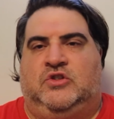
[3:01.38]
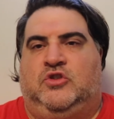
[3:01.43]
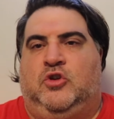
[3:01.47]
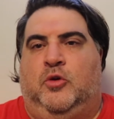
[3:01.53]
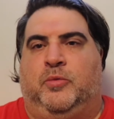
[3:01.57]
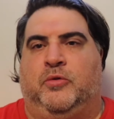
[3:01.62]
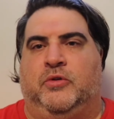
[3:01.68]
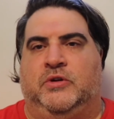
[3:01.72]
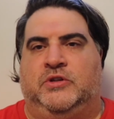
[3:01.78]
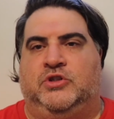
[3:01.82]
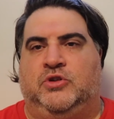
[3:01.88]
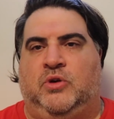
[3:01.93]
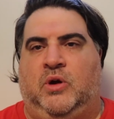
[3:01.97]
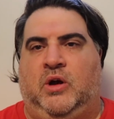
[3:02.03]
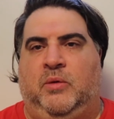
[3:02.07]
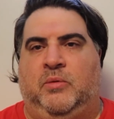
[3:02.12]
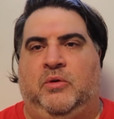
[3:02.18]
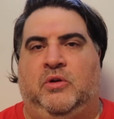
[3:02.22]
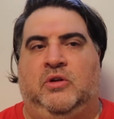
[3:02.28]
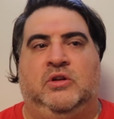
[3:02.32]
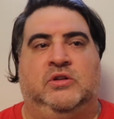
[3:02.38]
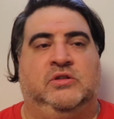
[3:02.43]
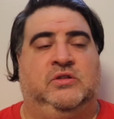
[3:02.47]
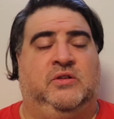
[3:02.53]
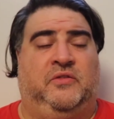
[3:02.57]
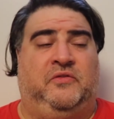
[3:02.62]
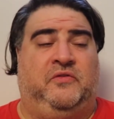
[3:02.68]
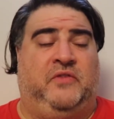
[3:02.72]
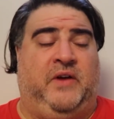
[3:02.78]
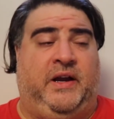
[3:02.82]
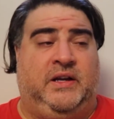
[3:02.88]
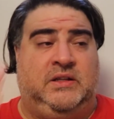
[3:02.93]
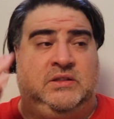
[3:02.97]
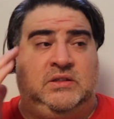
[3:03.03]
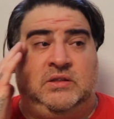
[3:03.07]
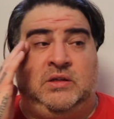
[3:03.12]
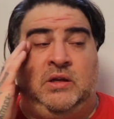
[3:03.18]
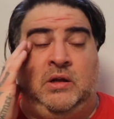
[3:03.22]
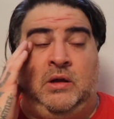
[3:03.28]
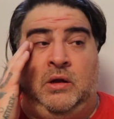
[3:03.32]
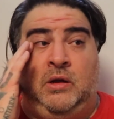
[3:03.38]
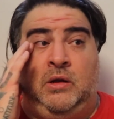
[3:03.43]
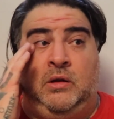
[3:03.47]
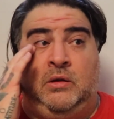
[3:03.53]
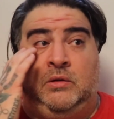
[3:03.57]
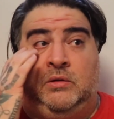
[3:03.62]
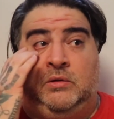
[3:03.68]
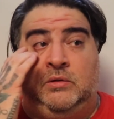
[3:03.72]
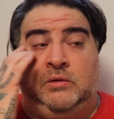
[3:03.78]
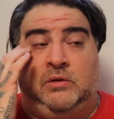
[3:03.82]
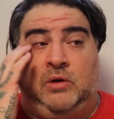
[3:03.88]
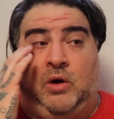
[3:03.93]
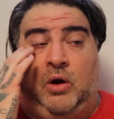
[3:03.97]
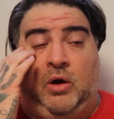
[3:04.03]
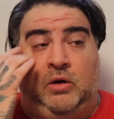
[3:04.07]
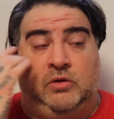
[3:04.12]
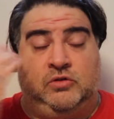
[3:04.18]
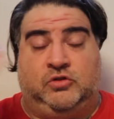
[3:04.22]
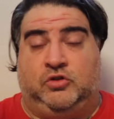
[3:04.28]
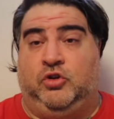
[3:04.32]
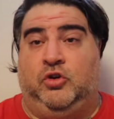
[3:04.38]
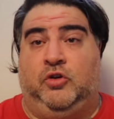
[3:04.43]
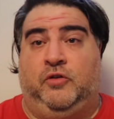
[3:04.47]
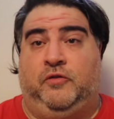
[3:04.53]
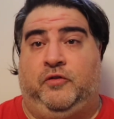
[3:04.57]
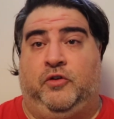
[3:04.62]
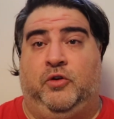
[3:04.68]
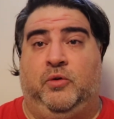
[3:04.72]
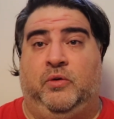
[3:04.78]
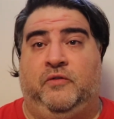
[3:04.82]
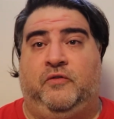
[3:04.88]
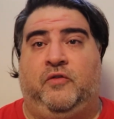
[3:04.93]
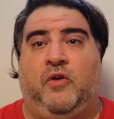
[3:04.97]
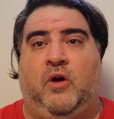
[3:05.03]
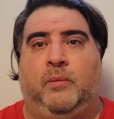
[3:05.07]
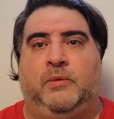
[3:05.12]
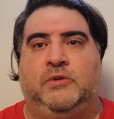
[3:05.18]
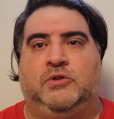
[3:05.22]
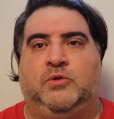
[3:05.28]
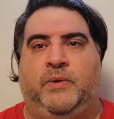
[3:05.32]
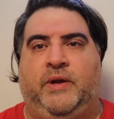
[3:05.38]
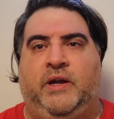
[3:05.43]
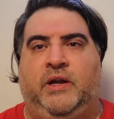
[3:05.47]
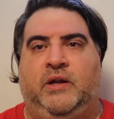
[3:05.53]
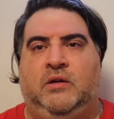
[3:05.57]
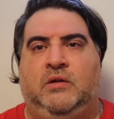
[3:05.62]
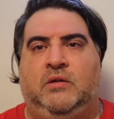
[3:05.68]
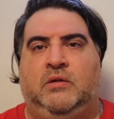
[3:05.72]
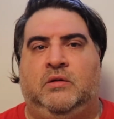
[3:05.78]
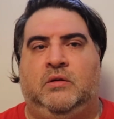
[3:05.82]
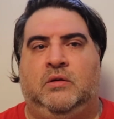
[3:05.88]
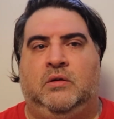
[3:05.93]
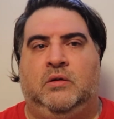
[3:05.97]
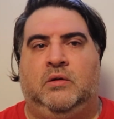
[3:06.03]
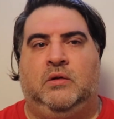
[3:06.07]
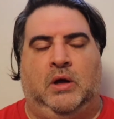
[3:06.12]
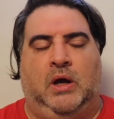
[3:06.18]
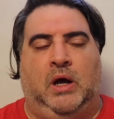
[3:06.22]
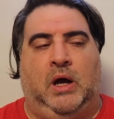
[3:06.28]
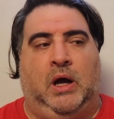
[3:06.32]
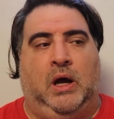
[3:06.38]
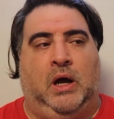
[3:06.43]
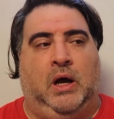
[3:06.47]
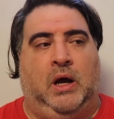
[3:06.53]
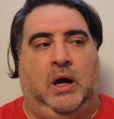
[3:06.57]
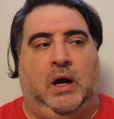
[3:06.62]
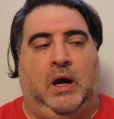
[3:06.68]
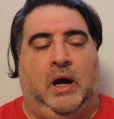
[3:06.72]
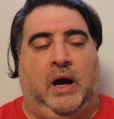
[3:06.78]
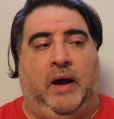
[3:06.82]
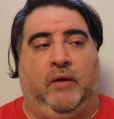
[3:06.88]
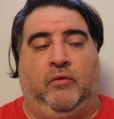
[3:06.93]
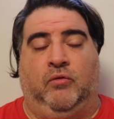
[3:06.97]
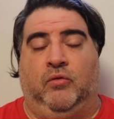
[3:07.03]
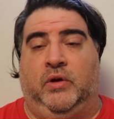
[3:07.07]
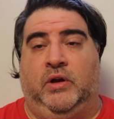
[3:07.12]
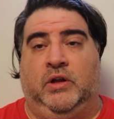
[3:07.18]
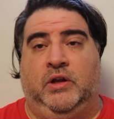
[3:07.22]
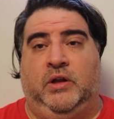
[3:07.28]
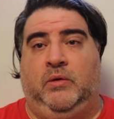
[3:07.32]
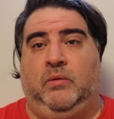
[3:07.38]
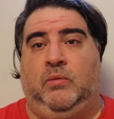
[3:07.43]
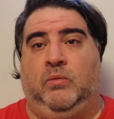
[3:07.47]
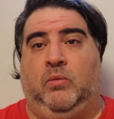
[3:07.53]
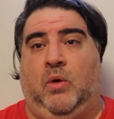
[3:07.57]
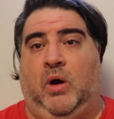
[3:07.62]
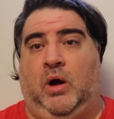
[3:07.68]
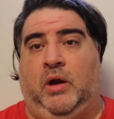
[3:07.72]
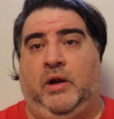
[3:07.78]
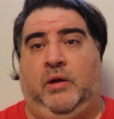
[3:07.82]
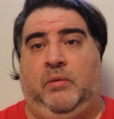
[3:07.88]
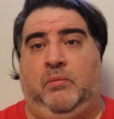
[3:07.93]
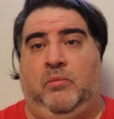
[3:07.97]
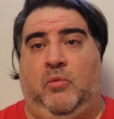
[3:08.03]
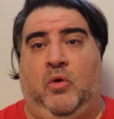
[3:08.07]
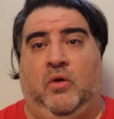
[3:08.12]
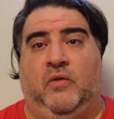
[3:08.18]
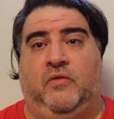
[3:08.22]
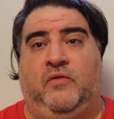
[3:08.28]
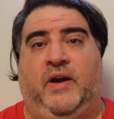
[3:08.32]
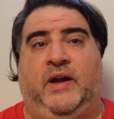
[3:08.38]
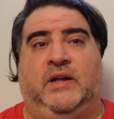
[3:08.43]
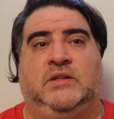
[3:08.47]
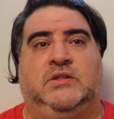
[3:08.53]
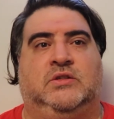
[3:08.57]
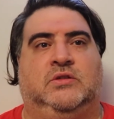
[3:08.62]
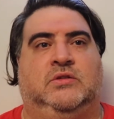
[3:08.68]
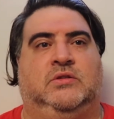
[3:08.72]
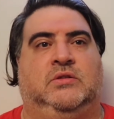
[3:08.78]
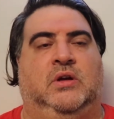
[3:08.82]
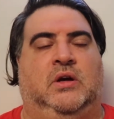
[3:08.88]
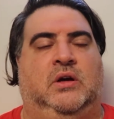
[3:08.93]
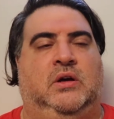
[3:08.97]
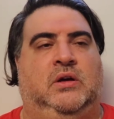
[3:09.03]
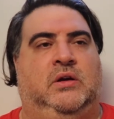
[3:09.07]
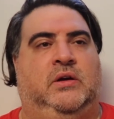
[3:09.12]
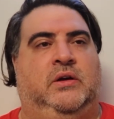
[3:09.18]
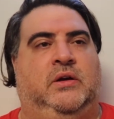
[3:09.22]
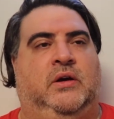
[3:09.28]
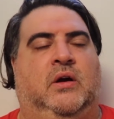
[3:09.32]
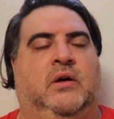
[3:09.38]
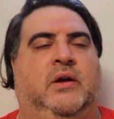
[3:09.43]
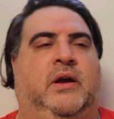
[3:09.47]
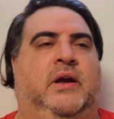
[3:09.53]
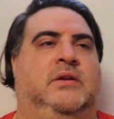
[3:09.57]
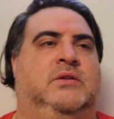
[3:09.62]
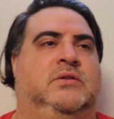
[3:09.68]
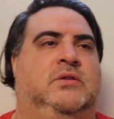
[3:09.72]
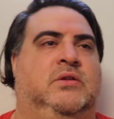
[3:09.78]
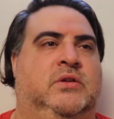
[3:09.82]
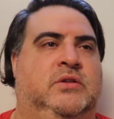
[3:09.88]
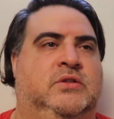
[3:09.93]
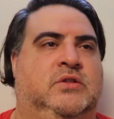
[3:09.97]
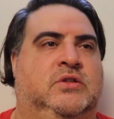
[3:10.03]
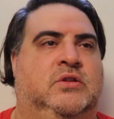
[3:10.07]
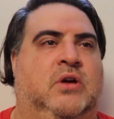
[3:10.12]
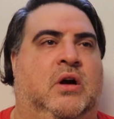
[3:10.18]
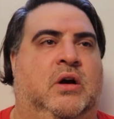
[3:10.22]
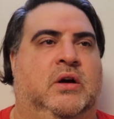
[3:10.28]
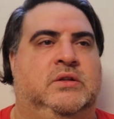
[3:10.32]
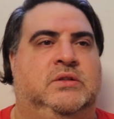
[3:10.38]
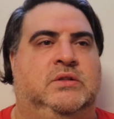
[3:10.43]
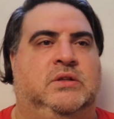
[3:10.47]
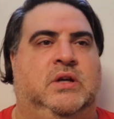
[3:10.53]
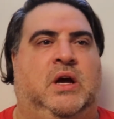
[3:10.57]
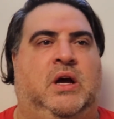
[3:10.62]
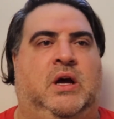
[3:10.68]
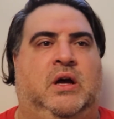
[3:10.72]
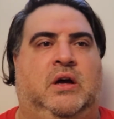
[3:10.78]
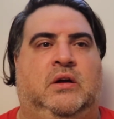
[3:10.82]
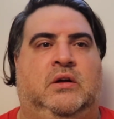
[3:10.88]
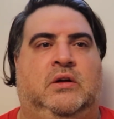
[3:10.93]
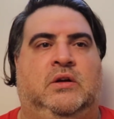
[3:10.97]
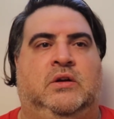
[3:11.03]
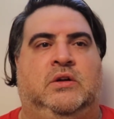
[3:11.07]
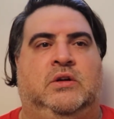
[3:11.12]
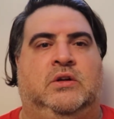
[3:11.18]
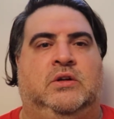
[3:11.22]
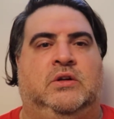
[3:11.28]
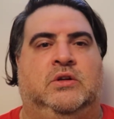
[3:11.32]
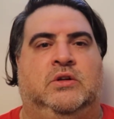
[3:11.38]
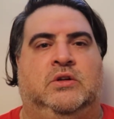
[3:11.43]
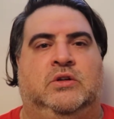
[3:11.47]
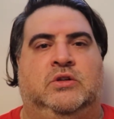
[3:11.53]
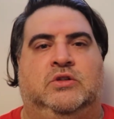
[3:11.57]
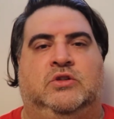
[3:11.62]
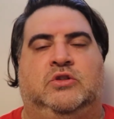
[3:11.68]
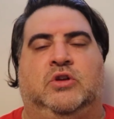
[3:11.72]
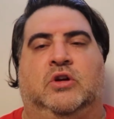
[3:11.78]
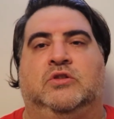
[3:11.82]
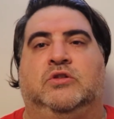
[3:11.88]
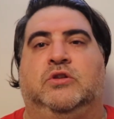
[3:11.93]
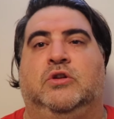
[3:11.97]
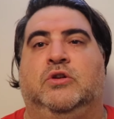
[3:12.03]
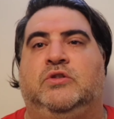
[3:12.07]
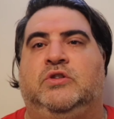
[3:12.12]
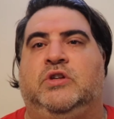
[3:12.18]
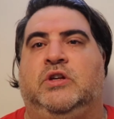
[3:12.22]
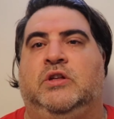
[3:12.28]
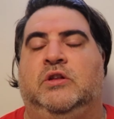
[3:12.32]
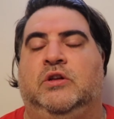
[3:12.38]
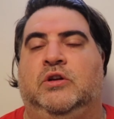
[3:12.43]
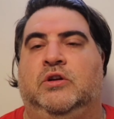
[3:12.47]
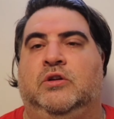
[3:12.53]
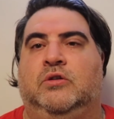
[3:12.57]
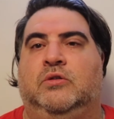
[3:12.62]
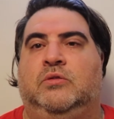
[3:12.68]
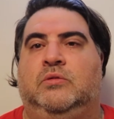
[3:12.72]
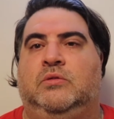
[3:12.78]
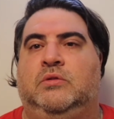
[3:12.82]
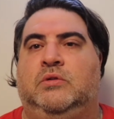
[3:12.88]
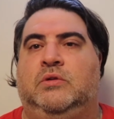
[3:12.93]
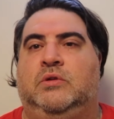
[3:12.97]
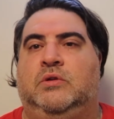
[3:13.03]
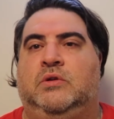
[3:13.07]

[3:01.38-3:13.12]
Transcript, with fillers: super enjoyable. The fights, too few and far between. I really wanted more fights. Okay, so it stars Lucy Liu